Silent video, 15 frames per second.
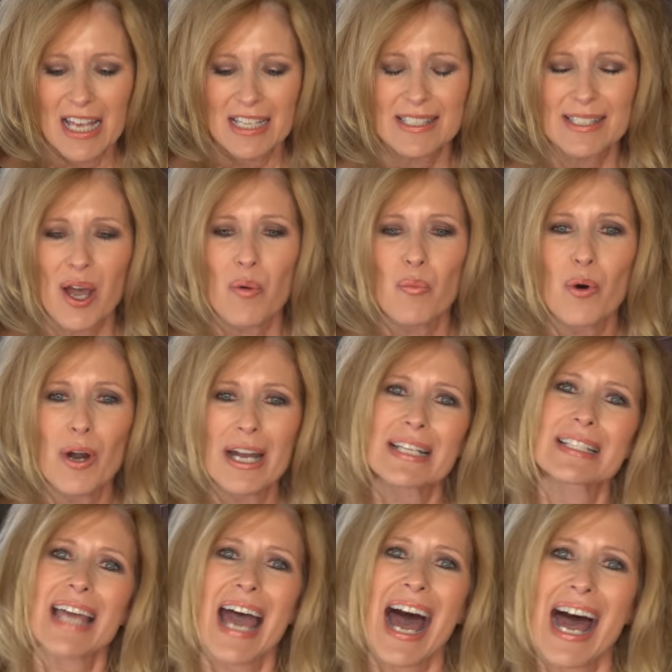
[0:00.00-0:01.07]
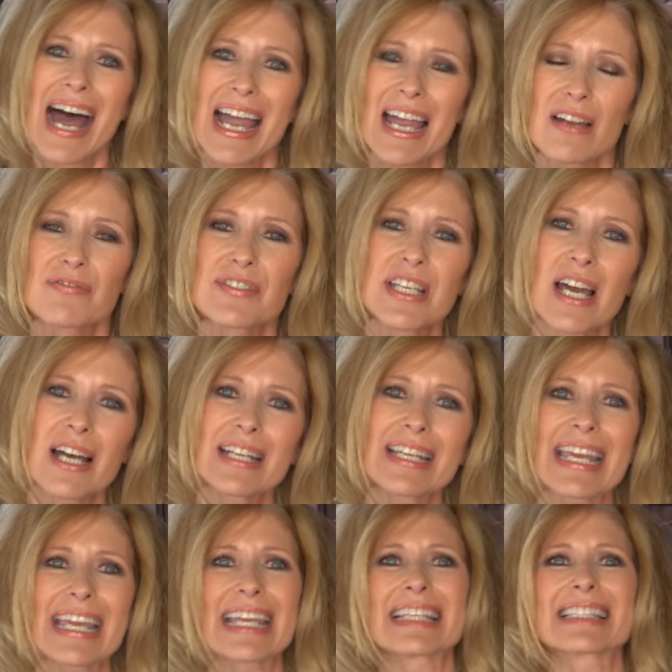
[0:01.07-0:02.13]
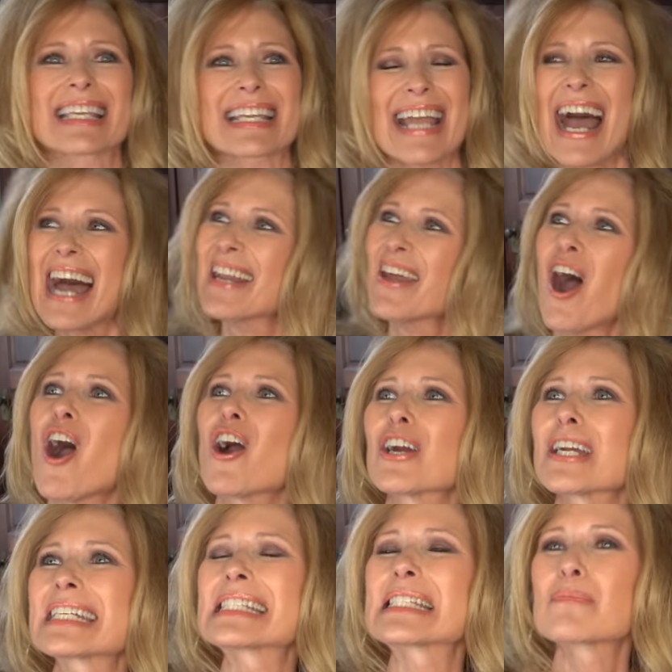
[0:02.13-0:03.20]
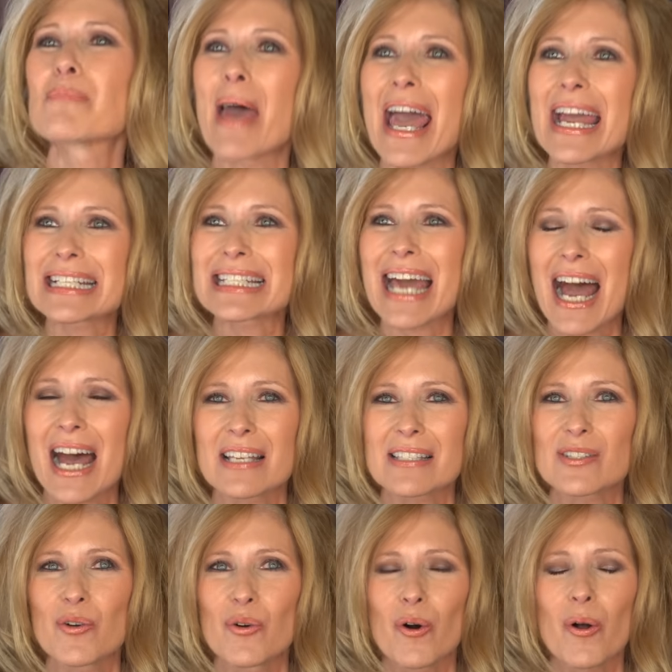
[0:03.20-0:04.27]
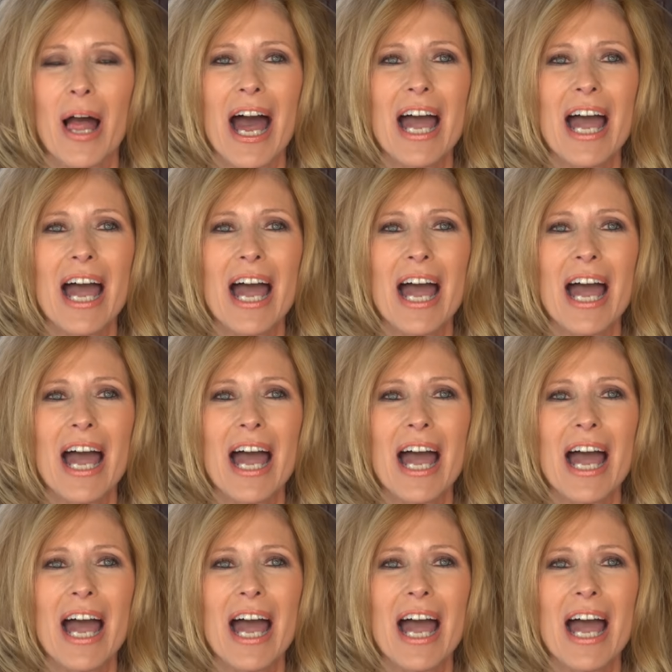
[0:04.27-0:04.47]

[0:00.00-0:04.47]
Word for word: So what I have done is, it kind of harkens back to high school.